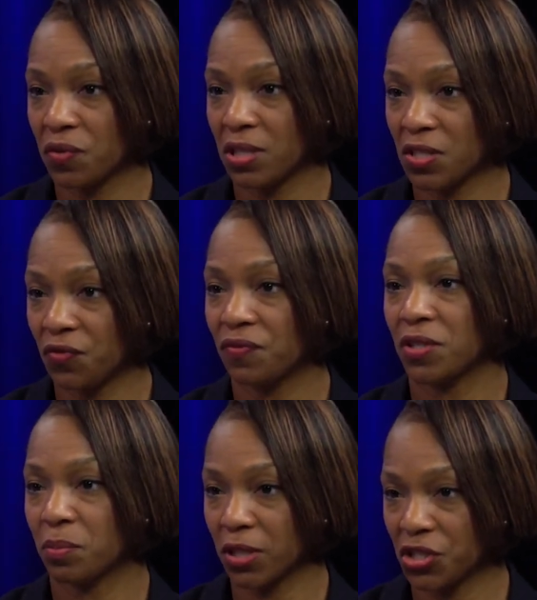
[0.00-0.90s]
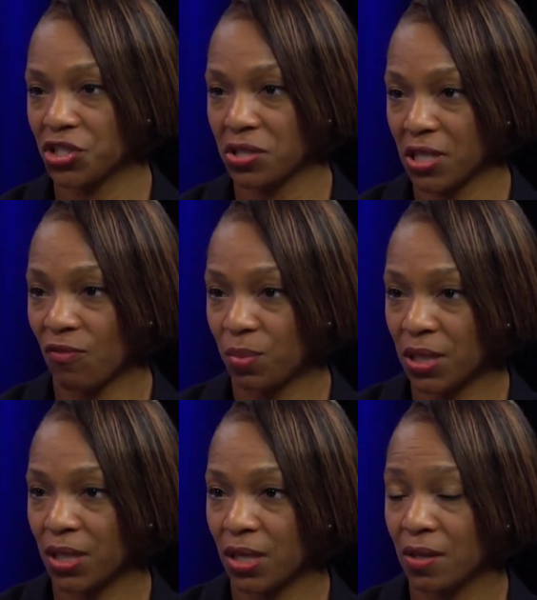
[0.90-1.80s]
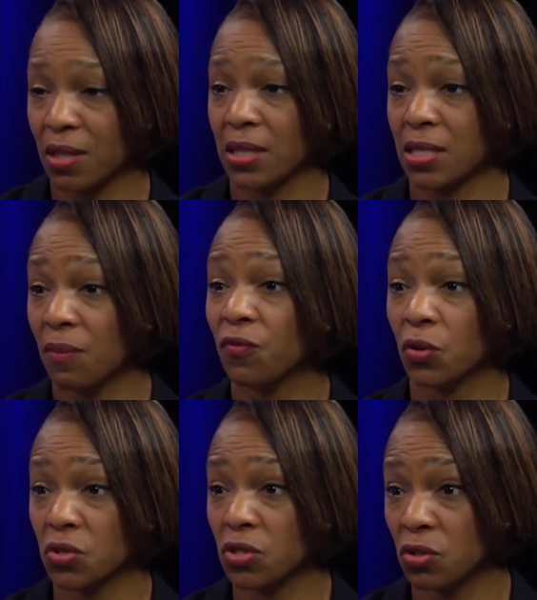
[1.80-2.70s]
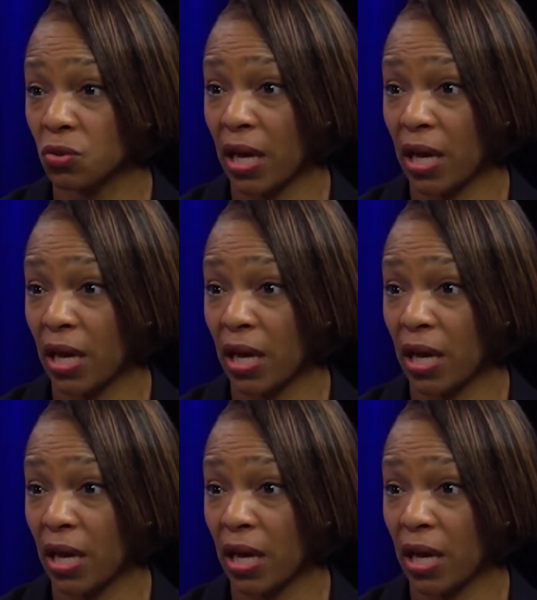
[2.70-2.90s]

these 50 plus years I've been here that some folks do